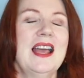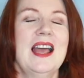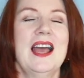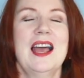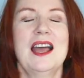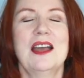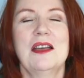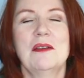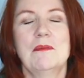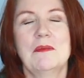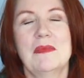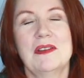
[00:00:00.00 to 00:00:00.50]

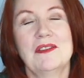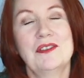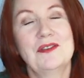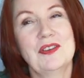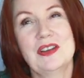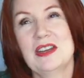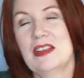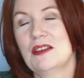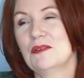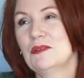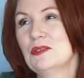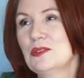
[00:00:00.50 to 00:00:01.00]
It's
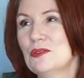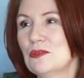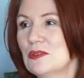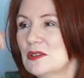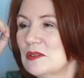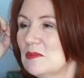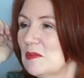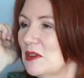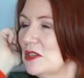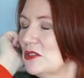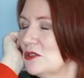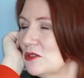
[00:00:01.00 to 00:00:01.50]
funny, I was talking
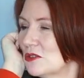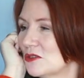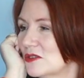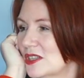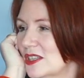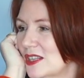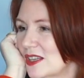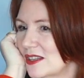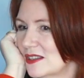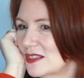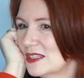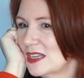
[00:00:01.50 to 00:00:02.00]
to my daughter
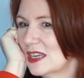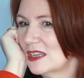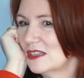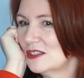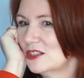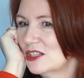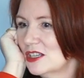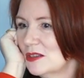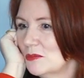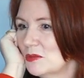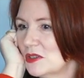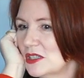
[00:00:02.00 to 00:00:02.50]
the other day and
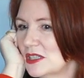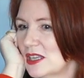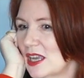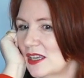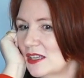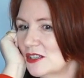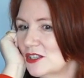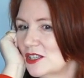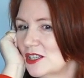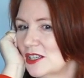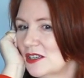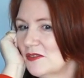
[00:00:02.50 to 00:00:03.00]
she was
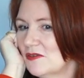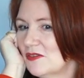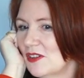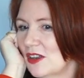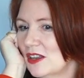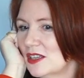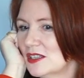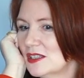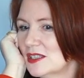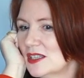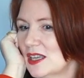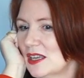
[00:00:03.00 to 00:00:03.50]
saying she
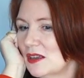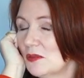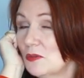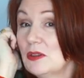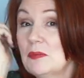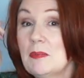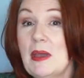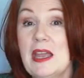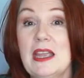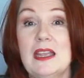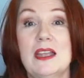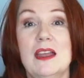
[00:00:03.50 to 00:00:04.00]
finds it
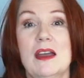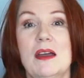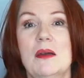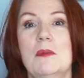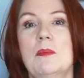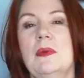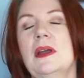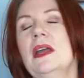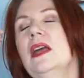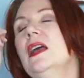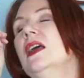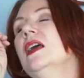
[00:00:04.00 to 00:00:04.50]
with makeup.